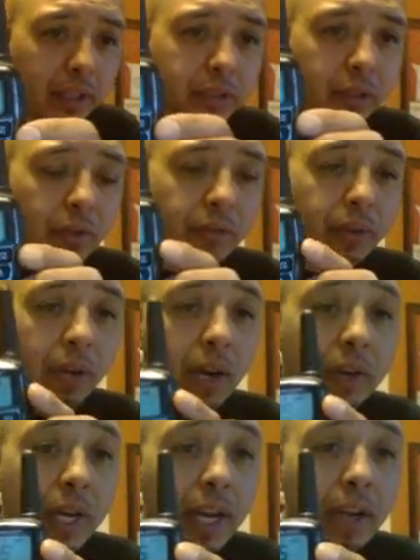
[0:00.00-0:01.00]
So if you're
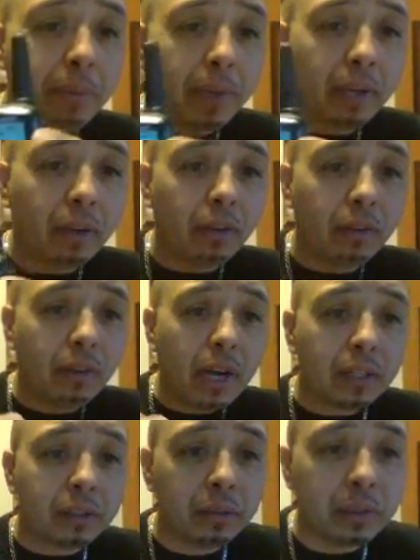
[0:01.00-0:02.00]
out camping or you're
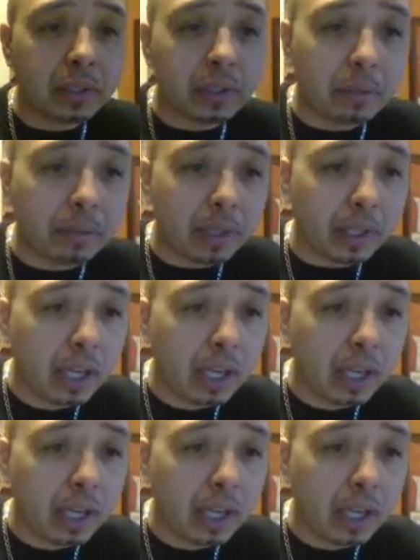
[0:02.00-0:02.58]
out doing something,